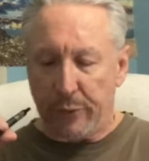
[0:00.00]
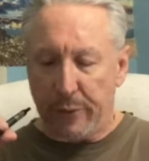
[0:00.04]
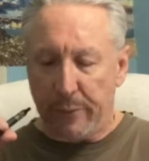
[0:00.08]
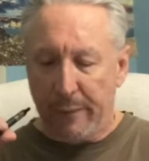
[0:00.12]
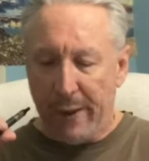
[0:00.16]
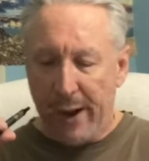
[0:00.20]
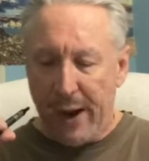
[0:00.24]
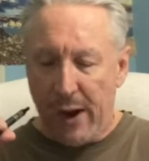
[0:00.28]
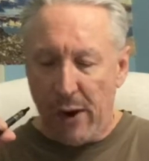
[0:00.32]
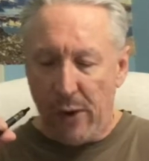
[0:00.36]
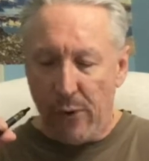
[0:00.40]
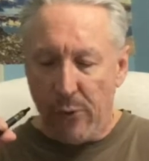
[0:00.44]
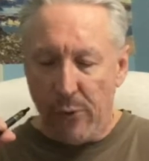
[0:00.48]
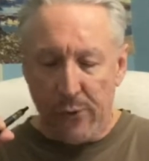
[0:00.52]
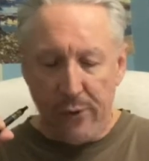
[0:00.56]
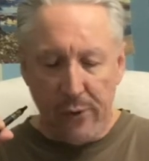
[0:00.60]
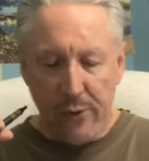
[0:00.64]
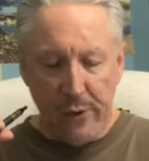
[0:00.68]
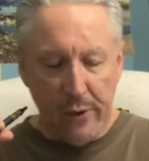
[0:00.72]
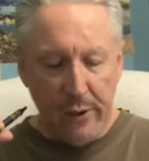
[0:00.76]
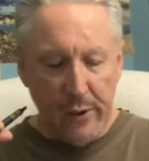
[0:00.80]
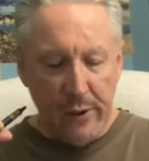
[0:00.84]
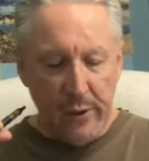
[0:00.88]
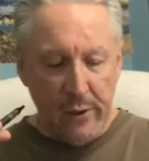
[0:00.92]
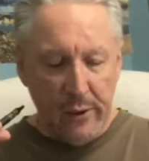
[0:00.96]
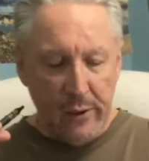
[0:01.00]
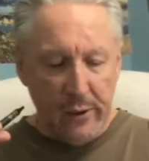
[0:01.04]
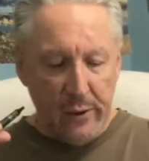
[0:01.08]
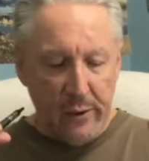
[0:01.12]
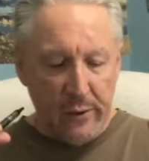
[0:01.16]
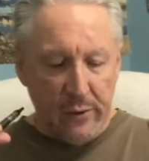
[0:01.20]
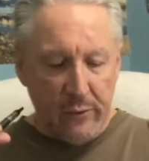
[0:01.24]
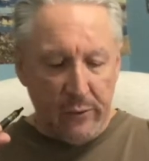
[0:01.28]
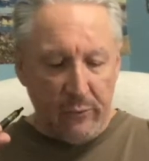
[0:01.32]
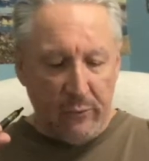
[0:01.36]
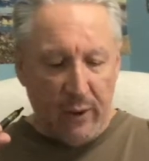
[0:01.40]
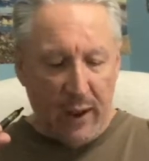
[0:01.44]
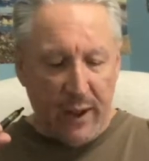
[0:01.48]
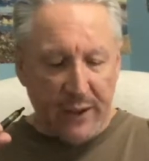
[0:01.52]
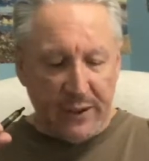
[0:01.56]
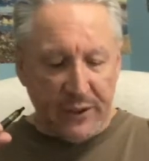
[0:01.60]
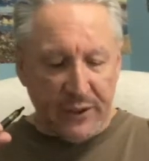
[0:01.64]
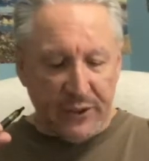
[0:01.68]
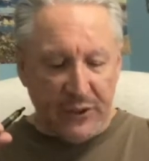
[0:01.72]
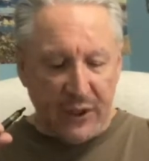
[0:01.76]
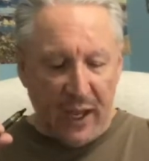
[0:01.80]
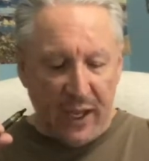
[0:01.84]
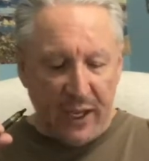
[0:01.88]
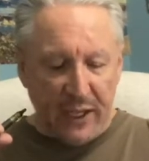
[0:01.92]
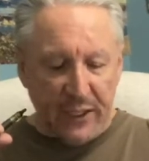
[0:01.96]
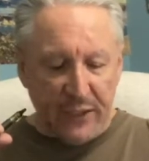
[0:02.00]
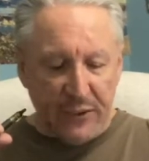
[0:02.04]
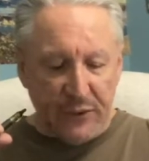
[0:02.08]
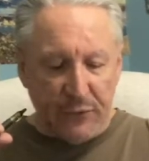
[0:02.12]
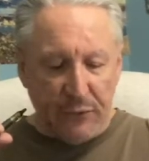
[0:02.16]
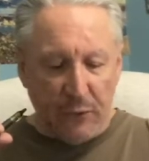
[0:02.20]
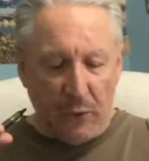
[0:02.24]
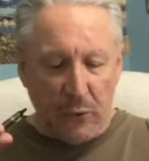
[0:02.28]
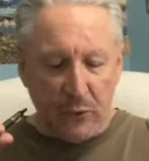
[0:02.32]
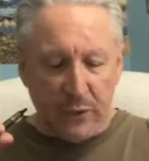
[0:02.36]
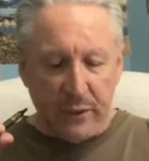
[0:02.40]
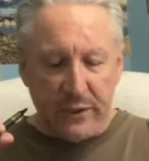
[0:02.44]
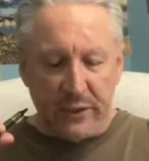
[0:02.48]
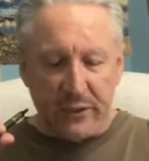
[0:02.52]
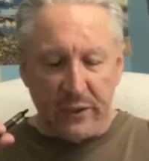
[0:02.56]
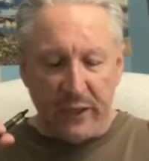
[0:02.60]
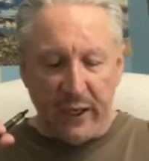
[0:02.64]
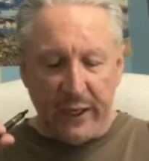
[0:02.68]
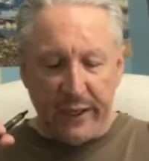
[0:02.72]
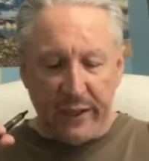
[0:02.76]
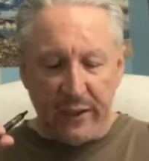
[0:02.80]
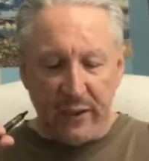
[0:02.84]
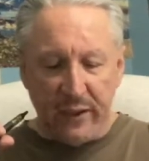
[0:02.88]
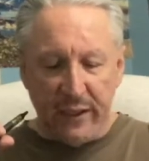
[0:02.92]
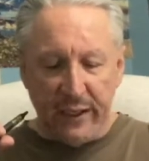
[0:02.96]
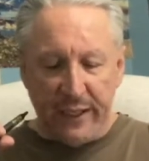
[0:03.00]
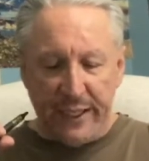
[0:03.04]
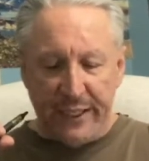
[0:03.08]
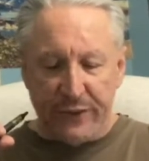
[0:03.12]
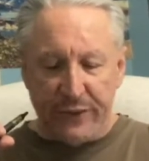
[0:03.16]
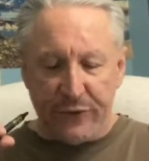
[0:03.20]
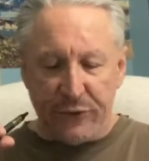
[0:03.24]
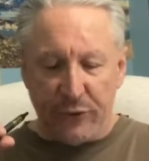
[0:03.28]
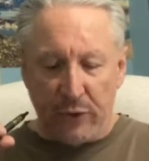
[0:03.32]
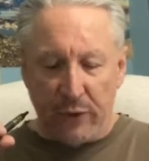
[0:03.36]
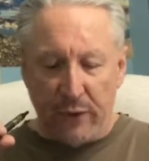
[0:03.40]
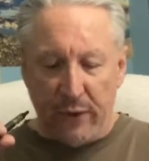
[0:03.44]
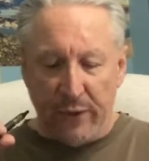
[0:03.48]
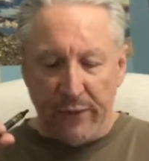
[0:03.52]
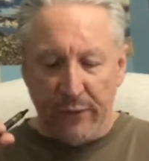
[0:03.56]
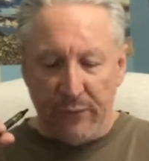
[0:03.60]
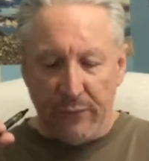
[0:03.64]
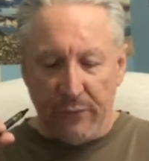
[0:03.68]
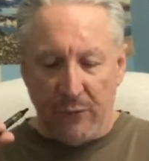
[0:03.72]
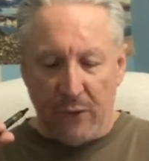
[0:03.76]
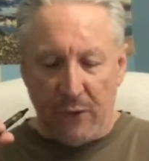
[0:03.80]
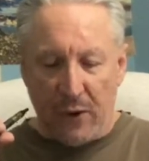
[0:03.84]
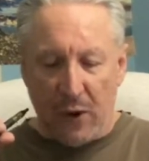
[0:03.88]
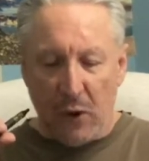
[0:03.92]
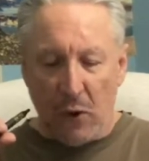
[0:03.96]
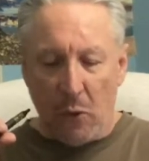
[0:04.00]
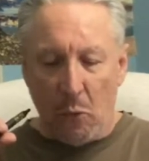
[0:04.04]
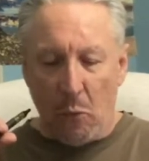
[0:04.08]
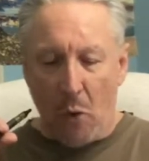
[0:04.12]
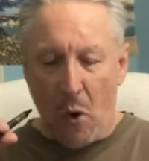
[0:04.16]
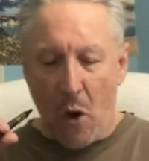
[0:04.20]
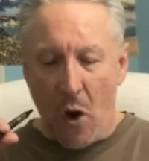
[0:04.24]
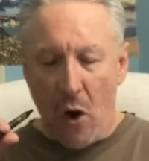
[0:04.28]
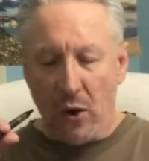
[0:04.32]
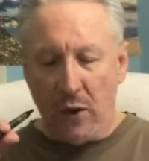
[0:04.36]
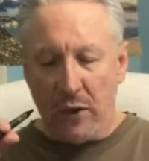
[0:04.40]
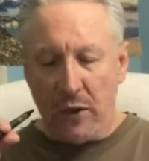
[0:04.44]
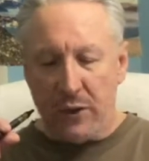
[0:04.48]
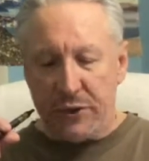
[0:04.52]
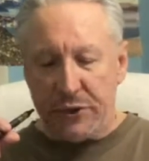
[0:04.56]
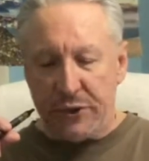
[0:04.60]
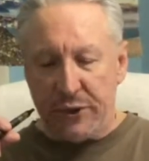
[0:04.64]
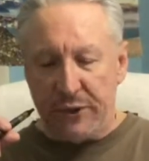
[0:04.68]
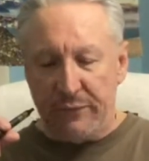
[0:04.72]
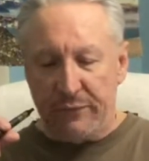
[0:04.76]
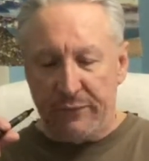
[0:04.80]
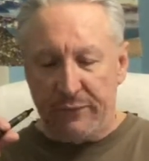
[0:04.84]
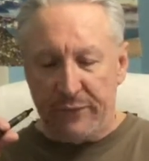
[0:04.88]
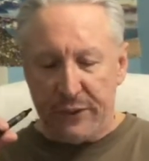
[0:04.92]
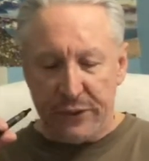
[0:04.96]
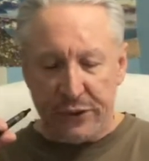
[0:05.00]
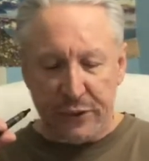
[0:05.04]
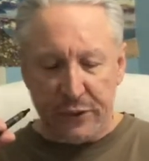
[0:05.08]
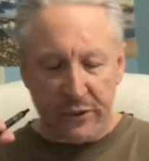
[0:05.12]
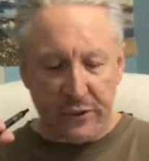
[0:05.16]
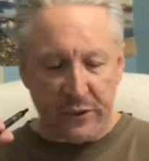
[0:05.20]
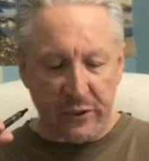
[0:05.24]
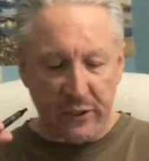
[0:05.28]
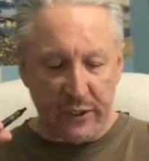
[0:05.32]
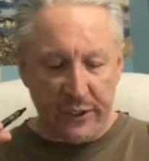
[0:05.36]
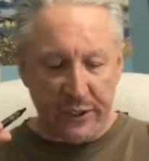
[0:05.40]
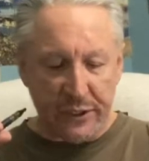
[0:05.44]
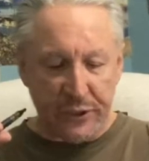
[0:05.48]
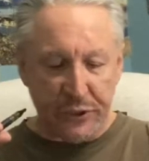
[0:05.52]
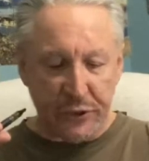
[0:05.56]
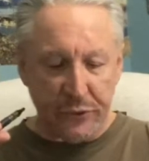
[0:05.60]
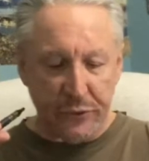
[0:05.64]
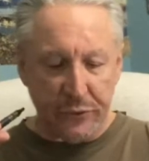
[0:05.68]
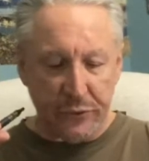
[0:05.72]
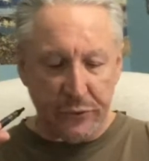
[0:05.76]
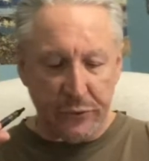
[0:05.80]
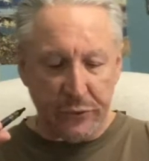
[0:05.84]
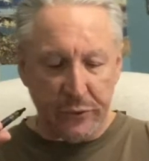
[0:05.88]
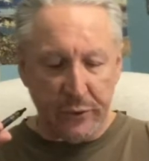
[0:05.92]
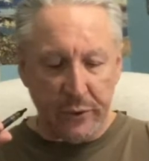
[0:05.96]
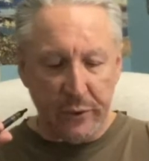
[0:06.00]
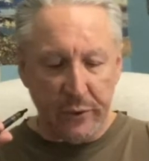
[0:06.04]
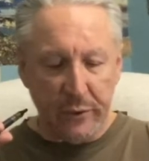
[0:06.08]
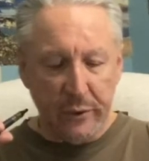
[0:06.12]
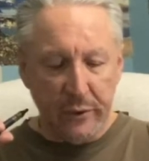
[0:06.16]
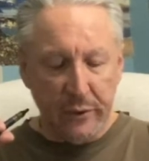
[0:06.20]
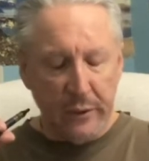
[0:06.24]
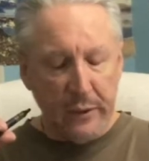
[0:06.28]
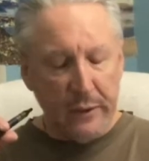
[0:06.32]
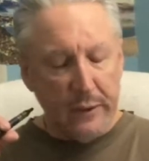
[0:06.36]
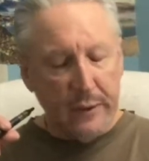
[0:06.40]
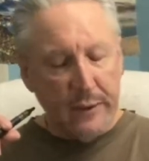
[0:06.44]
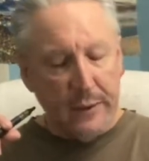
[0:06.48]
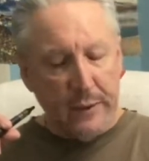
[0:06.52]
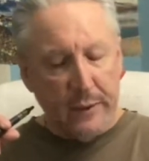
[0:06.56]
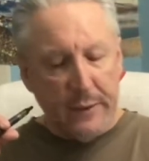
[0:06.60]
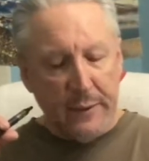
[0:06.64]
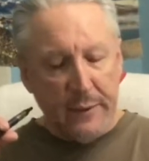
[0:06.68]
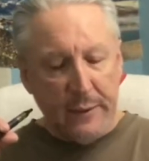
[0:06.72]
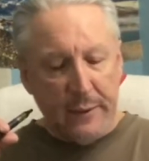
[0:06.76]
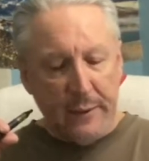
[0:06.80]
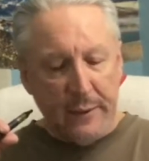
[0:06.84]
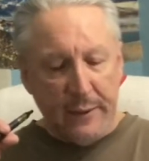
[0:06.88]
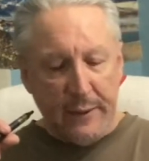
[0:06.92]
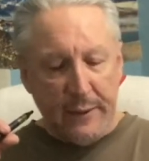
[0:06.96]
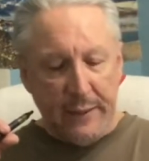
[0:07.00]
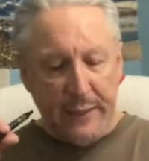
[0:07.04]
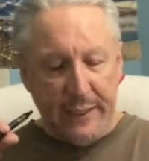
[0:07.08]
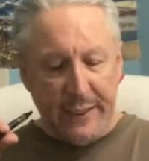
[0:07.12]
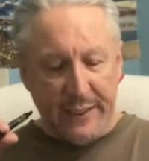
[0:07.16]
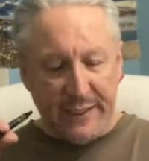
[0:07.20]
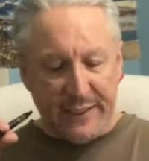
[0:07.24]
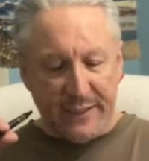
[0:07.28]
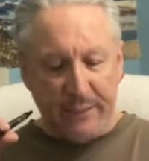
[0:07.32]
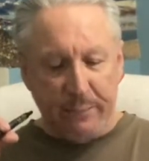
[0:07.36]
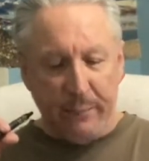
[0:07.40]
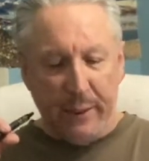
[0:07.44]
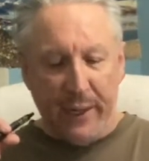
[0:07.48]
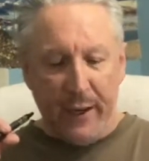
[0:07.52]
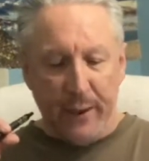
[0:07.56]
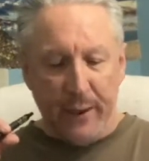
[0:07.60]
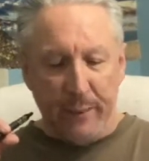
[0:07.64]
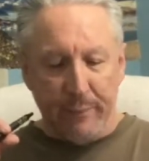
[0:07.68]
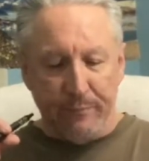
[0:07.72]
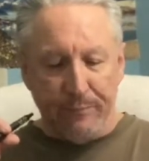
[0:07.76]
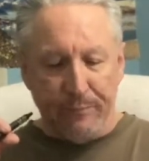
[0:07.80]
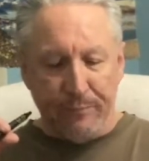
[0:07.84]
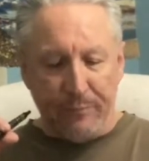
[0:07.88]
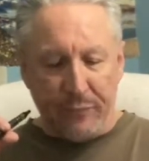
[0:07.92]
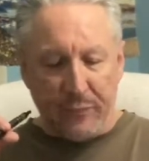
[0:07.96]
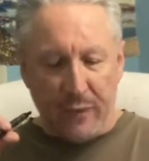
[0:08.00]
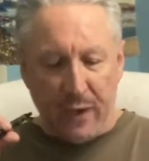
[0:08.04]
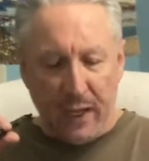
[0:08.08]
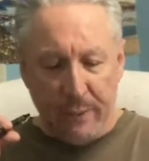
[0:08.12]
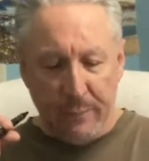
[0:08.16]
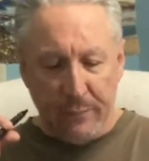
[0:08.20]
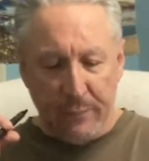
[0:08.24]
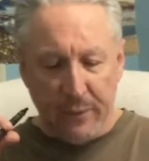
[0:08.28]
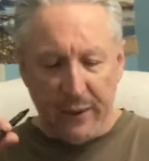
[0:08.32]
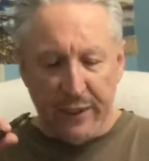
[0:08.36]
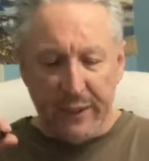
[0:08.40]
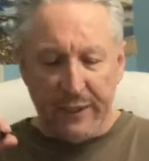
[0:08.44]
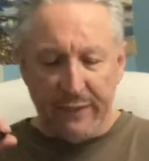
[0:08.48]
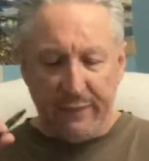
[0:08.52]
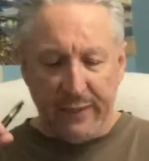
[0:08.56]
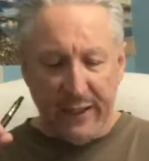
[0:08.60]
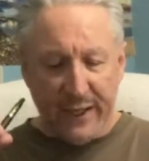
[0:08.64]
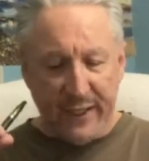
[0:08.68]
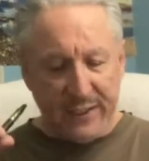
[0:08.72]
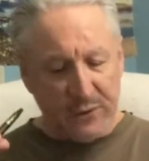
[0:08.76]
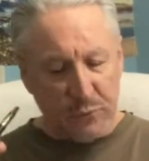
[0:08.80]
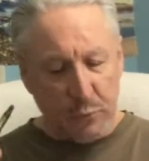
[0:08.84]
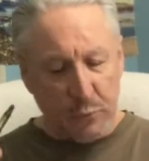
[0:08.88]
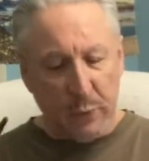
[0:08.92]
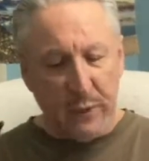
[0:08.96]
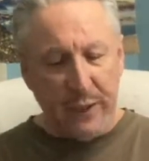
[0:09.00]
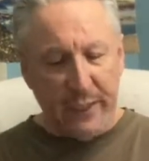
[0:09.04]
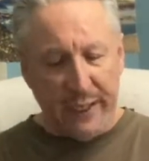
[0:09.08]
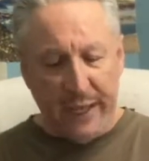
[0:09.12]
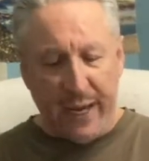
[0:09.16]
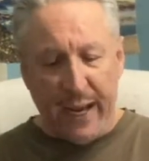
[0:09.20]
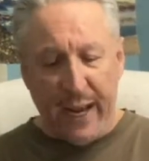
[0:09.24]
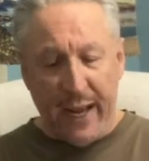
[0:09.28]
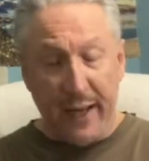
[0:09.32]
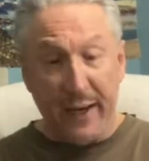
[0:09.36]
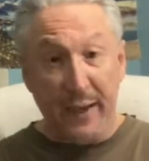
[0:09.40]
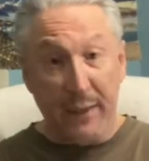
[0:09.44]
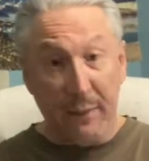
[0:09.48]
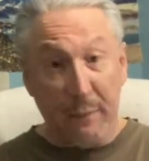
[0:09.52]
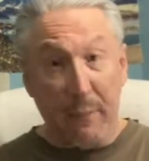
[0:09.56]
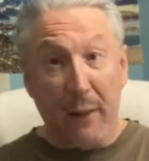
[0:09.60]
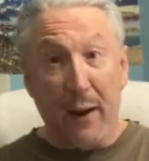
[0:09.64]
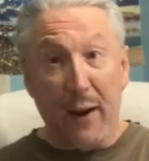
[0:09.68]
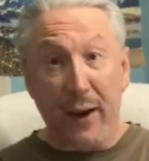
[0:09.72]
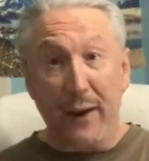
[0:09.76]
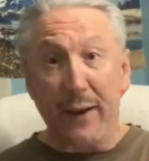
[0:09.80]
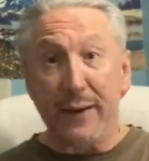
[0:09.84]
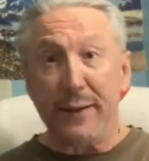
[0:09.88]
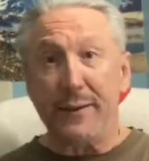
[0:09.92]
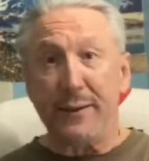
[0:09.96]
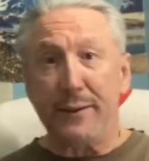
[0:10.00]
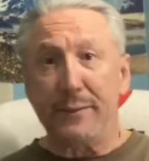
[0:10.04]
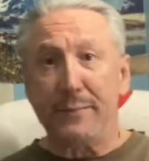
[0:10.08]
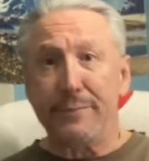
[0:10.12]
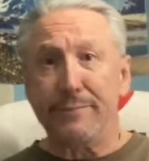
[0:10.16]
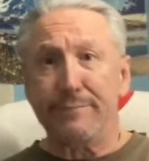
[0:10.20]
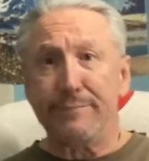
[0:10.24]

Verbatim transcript: her mouth. Rhonda's eyes focused like a laser on the far wall as she viciously chewed. "Yes, ma'am, I believe that's what he had in mind."